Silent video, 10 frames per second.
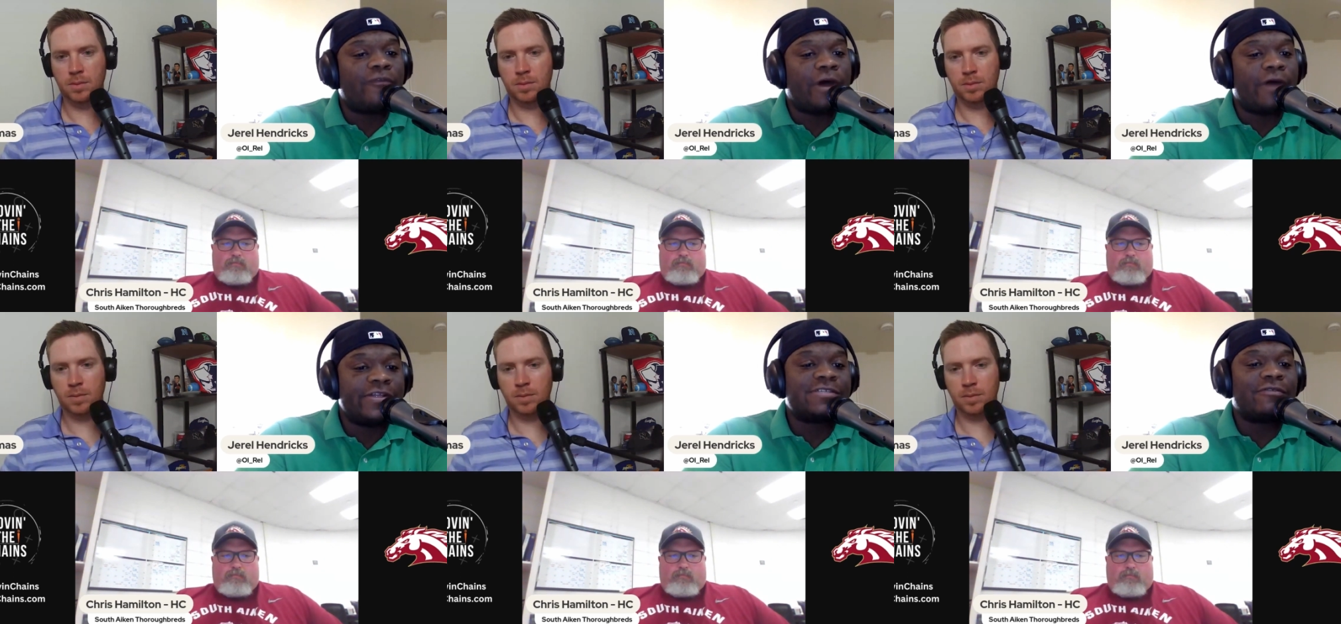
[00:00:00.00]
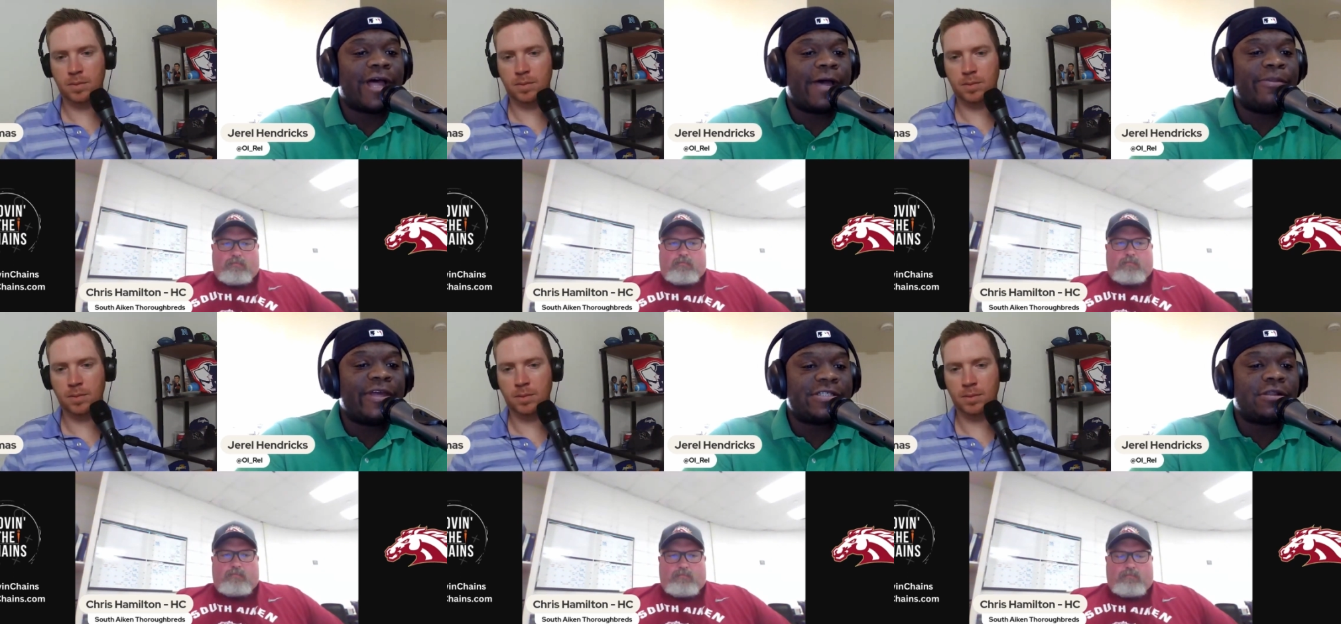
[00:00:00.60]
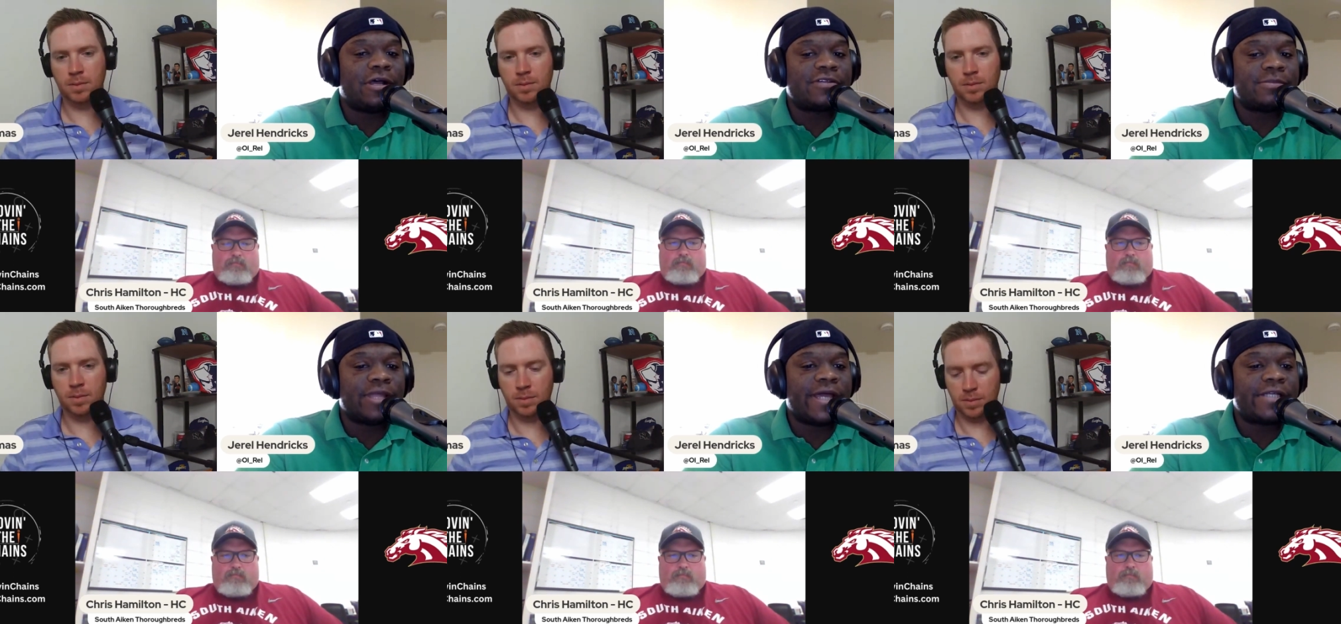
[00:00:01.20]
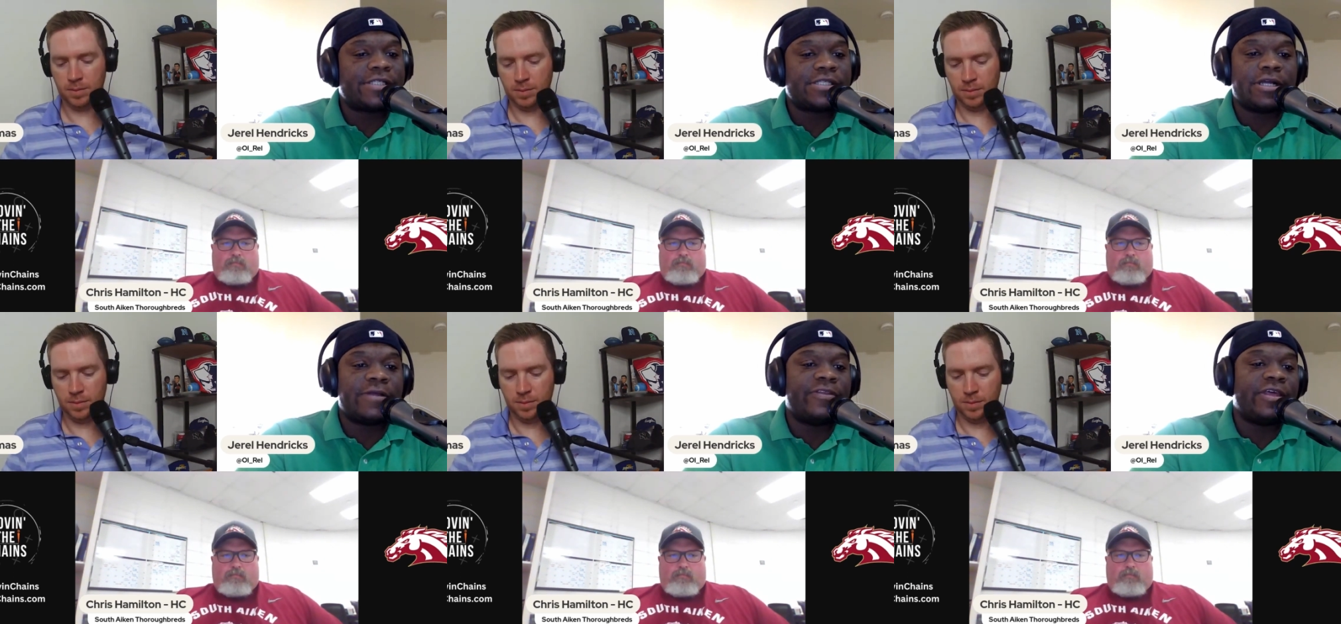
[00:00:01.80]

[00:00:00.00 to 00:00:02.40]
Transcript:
Speaker 1: offensive linemen that you lost from last year, and